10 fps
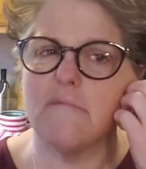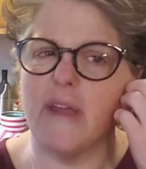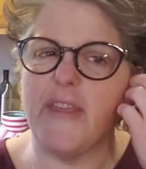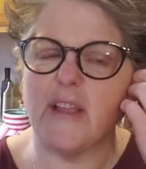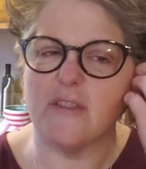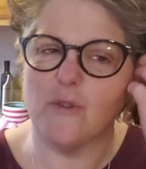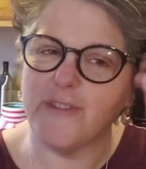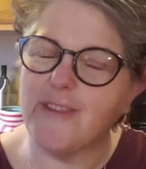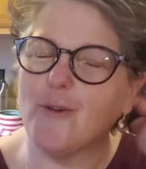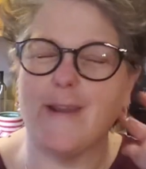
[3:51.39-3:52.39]
I think it's north.
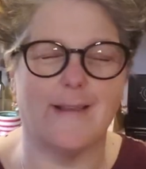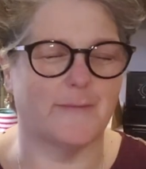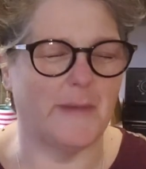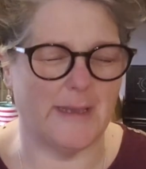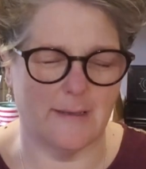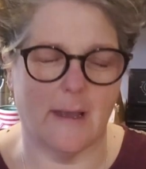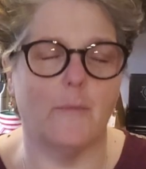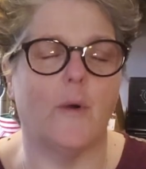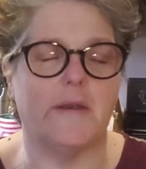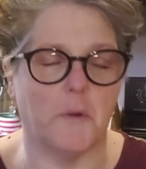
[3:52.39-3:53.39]
Don't ask me. I'm
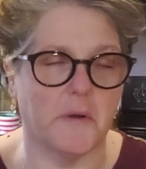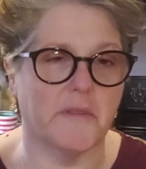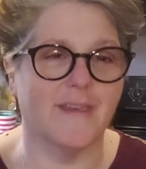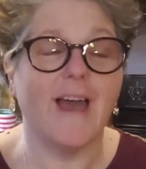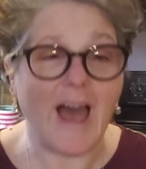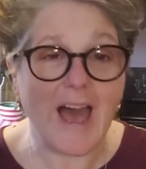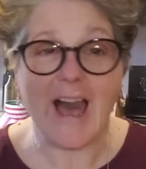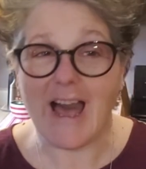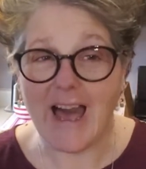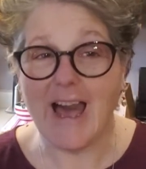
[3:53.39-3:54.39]
going north.
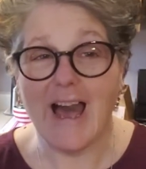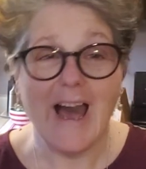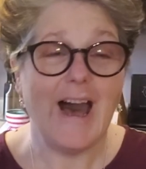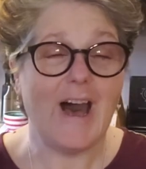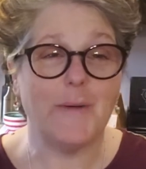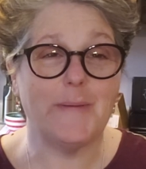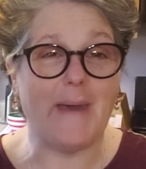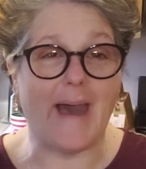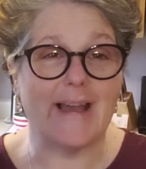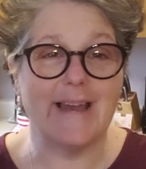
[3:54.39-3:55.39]
I'll be
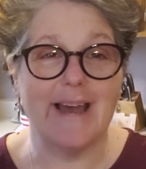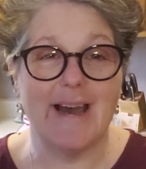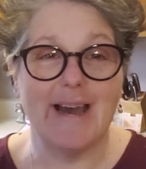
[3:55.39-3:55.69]
back.